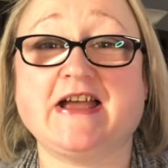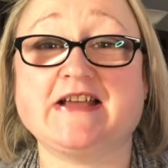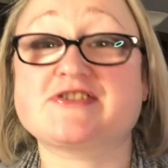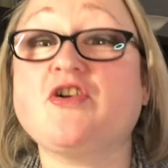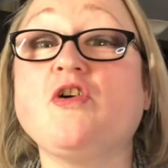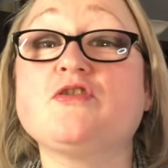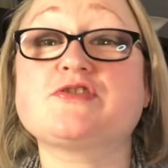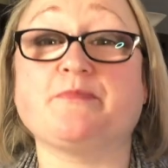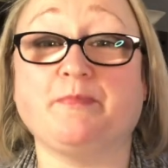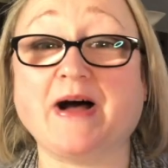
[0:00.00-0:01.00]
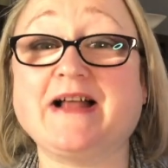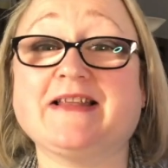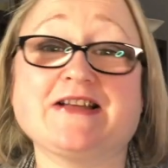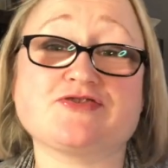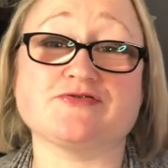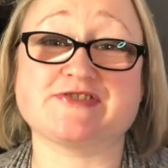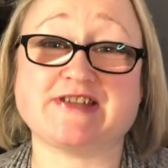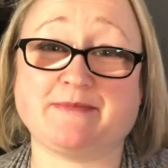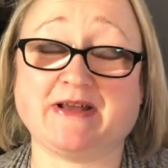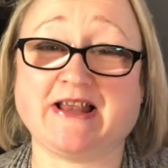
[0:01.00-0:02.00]
It's called bilateral
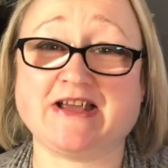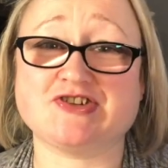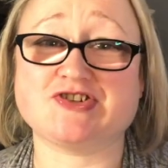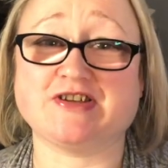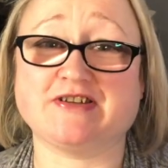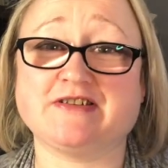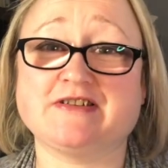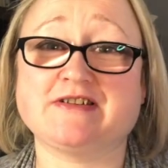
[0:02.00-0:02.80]
stimulation.